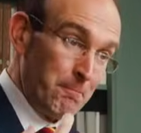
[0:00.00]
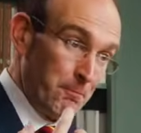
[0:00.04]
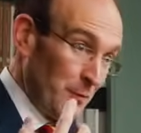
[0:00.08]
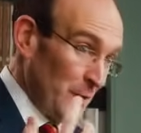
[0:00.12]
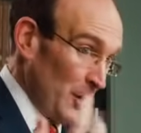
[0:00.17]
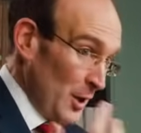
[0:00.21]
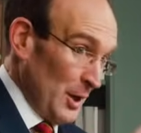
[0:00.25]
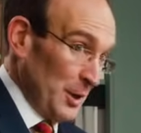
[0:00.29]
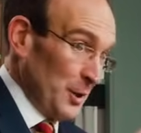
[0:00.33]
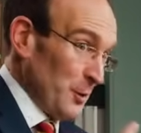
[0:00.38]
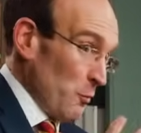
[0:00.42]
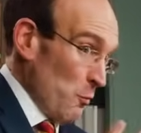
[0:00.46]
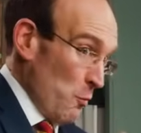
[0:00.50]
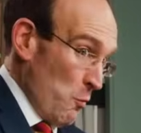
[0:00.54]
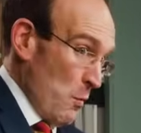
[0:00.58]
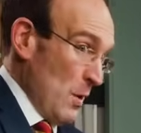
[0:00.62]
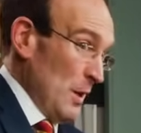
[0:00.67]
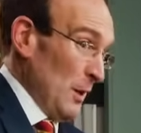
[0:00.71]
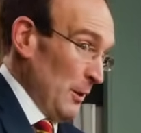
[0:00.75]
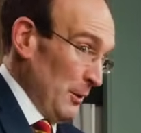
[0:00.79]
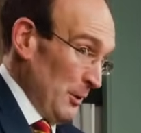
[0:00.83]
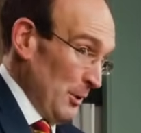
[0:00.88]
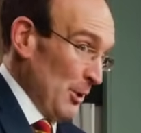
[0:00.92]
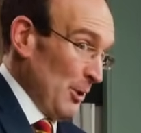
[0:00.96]
just
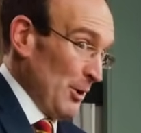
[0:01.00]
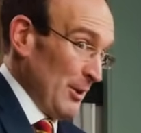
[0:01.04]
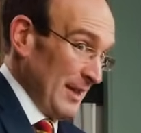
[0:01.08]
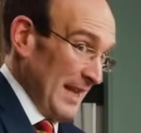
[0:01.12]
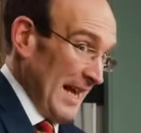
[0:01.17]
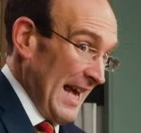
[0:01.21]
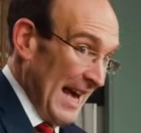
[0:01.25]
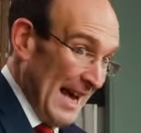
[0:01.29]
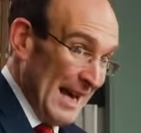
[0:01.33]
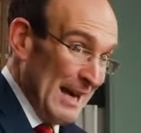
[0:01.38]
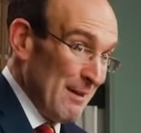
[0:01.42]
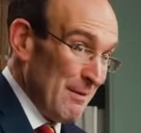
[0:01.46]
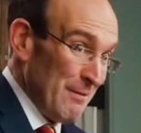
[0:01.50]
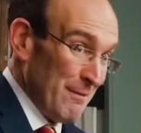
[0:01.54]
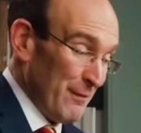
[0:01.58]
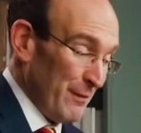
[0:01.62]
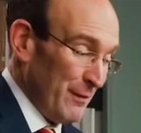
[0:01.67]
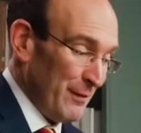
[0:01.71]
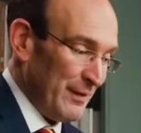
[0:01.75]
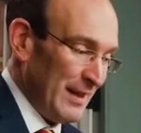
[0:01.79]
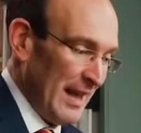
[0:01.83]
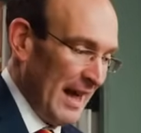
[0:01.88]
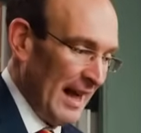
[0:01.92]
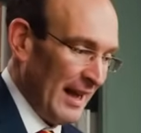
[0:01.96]
will not
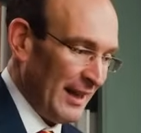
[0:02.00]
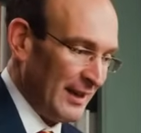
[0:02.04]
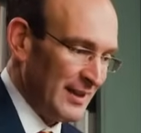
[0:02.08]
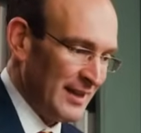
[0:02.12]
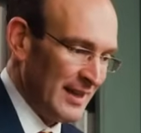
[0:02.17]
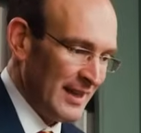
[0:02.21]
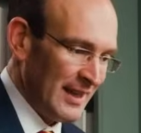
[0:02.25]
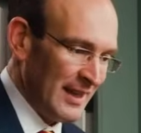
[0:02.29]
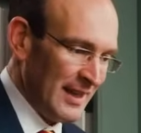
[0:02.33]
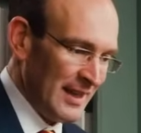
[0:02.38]
have that